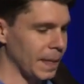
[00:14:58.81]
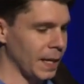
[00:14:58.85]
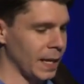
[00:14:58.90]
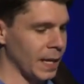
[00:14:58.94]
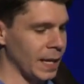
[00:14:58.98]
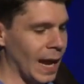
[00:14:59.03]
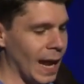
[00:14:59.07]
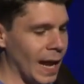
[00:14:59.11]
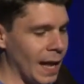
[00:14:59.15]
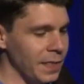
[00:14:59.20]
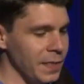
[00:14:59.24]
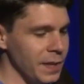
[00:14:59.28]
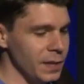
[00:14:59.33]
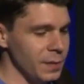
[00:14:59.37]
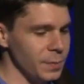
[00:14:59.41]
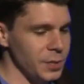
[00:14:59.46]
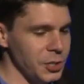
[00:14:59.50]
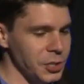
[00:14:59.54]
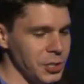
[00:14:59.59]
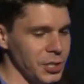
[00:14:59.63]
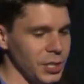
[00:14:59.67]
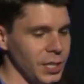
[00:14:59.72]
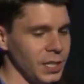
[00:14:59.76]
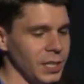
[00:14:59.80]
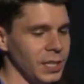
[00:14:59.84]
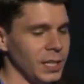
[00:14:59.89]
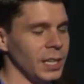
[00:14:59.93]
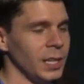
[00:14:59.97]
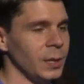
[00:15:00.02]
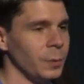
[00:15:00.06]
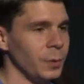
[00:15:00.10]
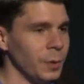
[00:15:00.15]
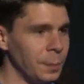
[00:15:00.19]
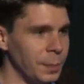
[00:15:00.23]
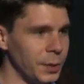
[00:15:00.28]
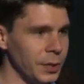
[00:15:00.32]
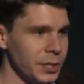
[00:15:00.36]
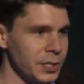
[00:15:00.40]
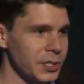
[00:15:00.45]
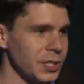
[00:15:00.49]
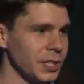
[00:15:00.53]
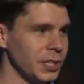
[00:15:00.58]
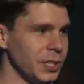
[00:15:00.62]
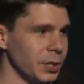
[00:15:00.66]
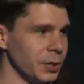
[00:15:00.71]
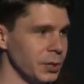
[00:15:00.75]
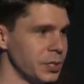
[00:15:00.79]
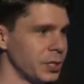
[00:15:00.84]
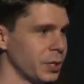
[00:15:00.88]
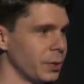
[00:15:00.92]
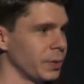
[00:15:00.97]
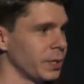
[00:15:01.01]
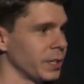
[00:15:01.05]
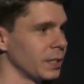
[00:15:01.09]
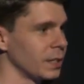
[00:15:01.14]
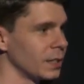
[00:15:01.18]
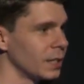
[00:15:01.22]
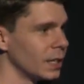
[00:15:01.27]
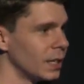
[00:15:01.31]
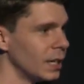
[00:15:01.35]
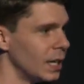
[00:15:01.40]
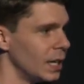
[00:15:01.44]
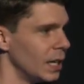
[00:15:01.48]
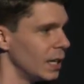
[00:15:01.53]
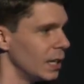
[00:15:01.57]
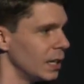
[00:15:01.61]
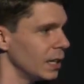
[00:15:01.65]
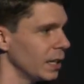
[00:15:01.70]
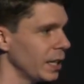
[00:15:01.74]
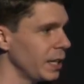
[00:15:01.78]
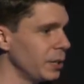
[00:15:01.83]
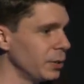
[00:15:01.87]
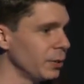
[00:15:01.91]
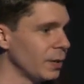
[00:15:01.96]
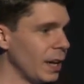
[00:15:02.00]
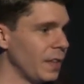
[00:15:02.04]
And on that machine, it will put a secure token. Later